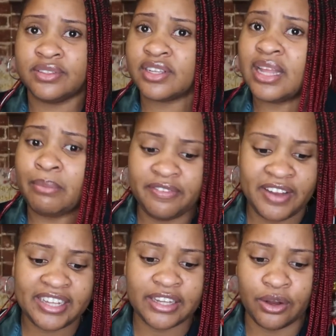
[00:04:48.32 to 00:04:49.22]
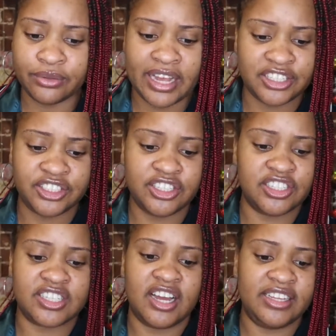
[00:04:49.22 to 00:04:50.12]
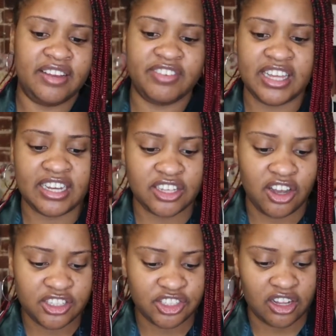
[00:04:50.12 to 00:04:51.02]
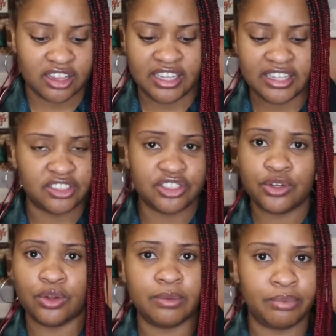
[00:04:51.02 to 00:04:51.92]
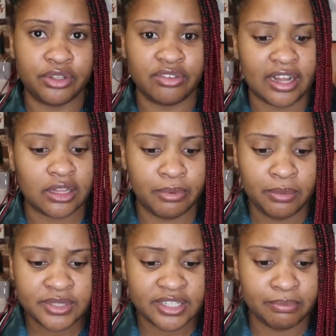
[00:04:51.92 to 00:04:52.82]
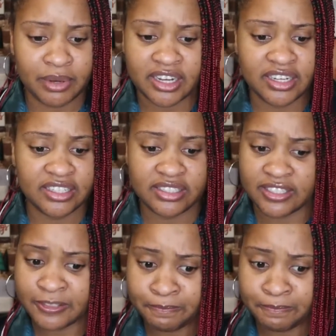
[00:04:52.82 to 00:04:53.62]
So let me find out. I should have just gotten everything as a hot chocolate and then just told them put the regular pumps in, because